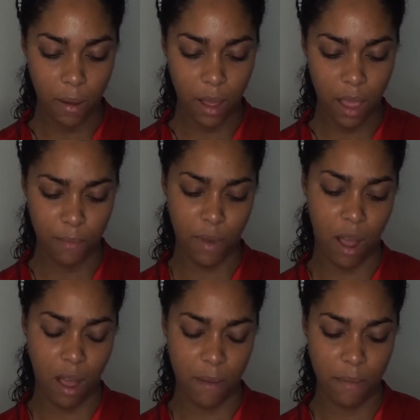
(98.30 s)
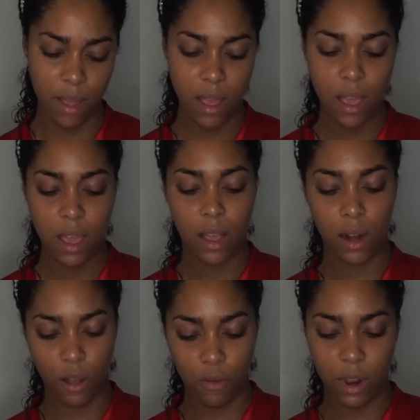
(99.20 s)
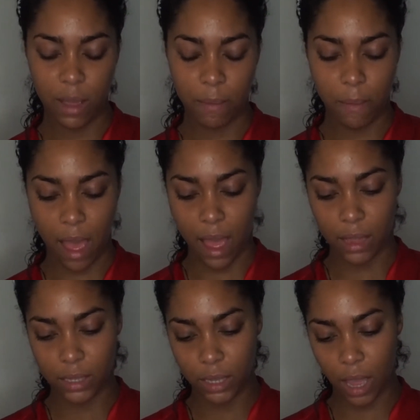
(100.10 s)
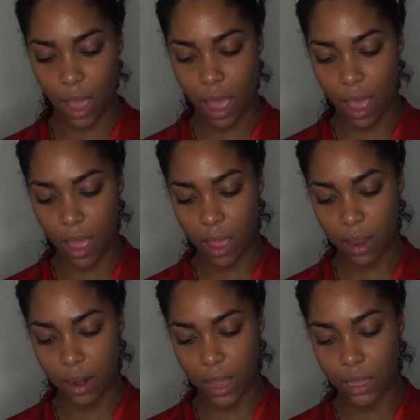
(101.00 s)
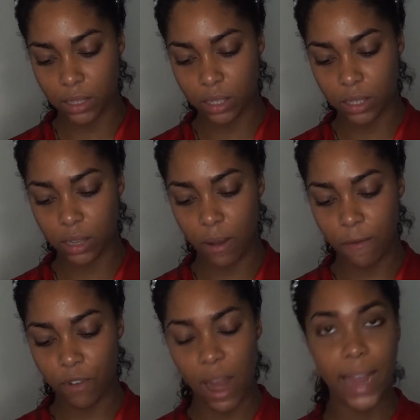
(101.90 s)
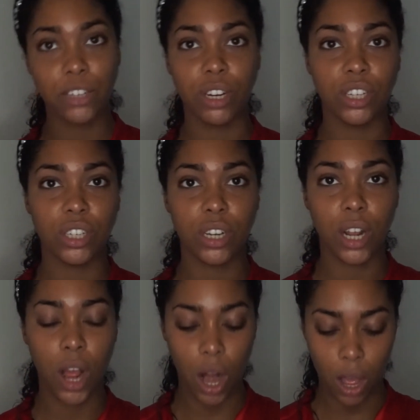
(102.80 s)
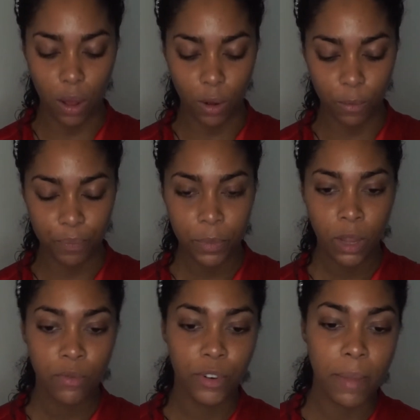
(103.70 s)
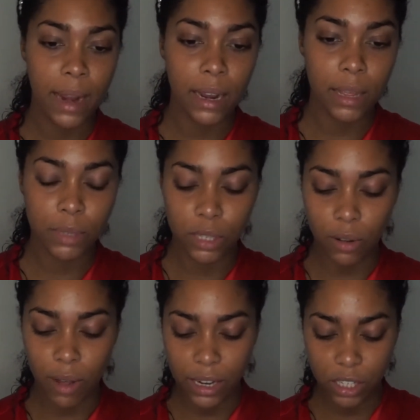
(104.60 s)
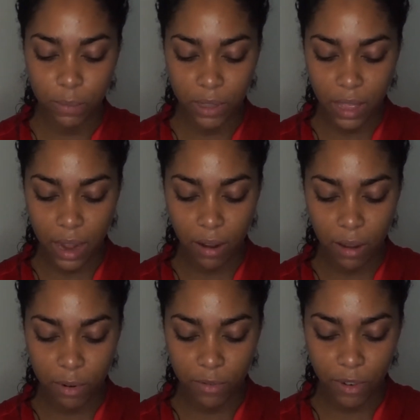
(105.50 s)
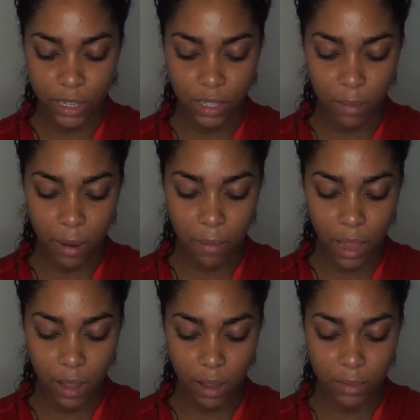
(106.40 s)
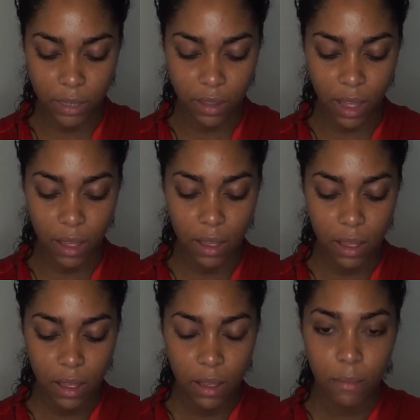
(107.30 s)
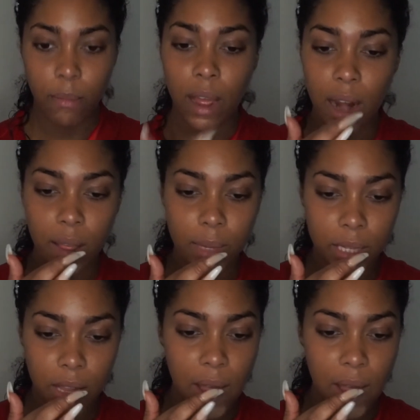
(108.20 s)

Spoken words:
and balm glow lip mask, and it's for hydration and glow for my lips. So I just put that on before I start my makeup so that my lips